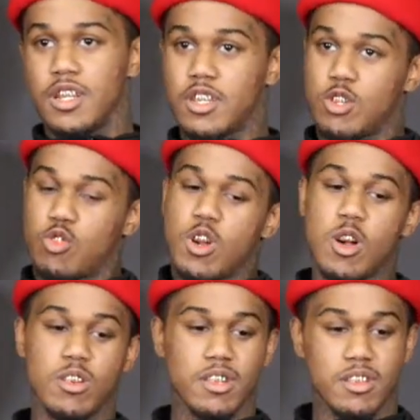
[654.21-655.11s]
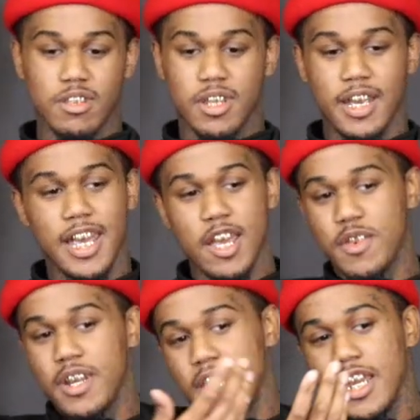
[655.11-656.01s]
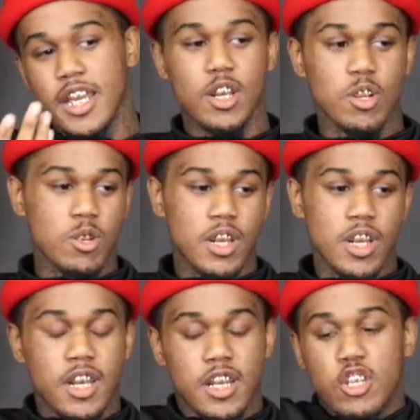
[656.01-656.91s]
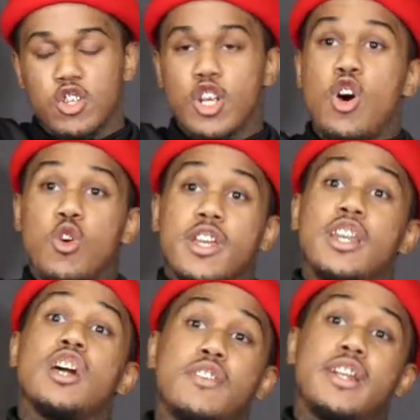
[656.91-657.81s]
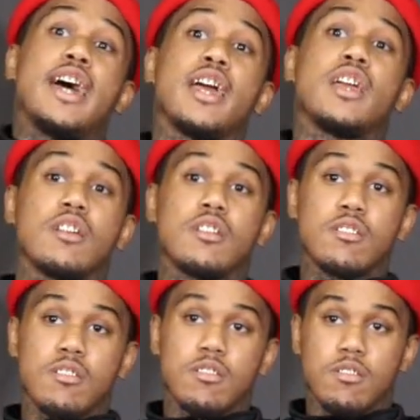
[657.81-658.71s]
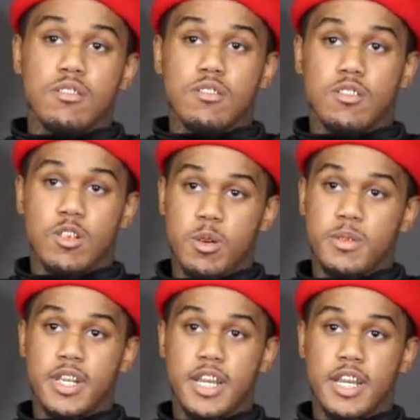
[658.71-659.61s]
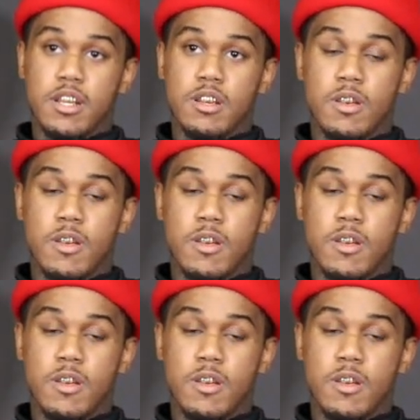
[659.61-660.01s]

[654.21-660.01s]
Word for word: It's controlling. Heaven and hell. The soul can never die. You know what I'm saying?